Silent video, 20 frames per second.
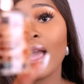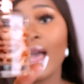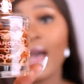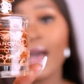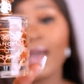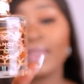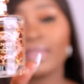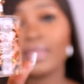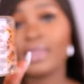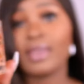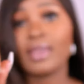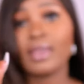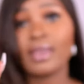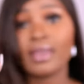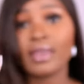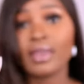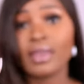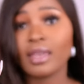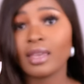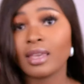I
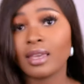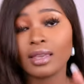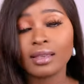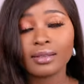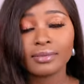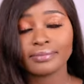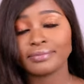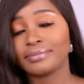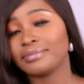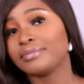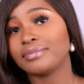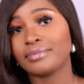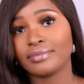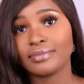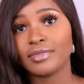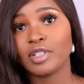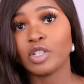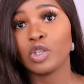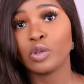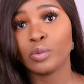think
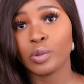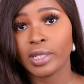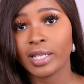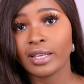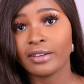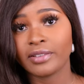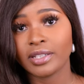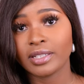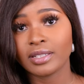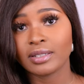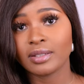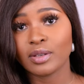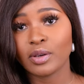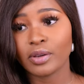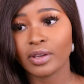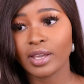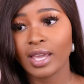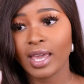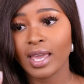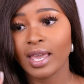you will love it,
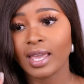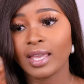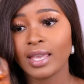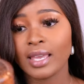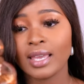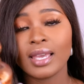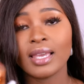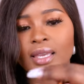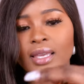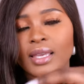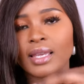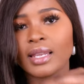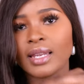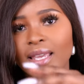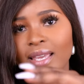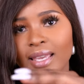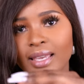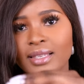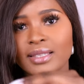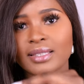okay?
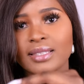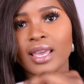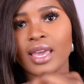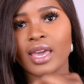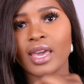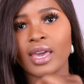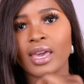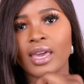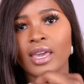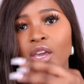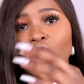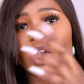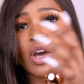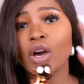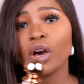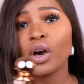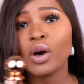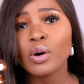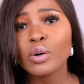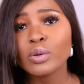It is a
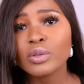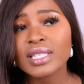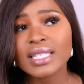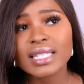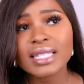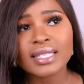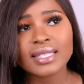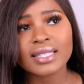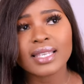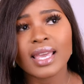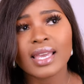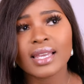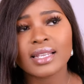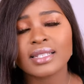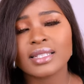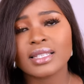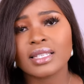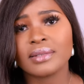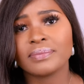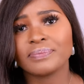cozy
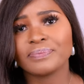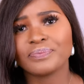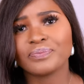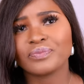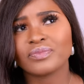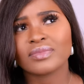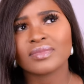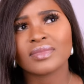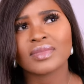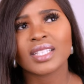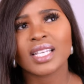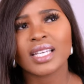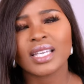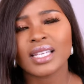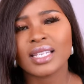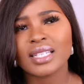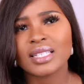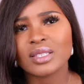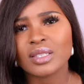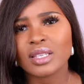scent.
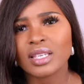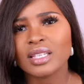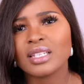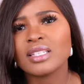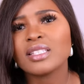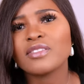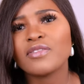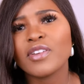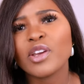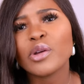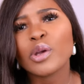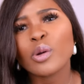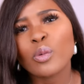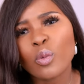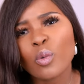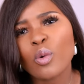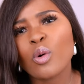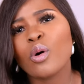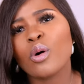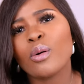It is, it is very
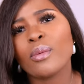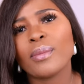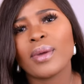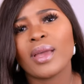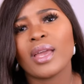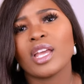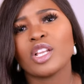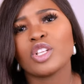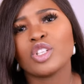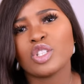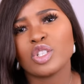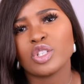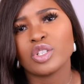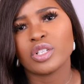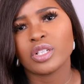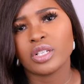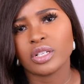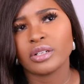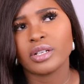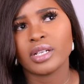warm and
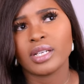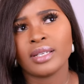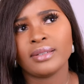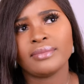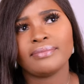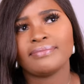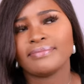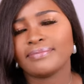sugary.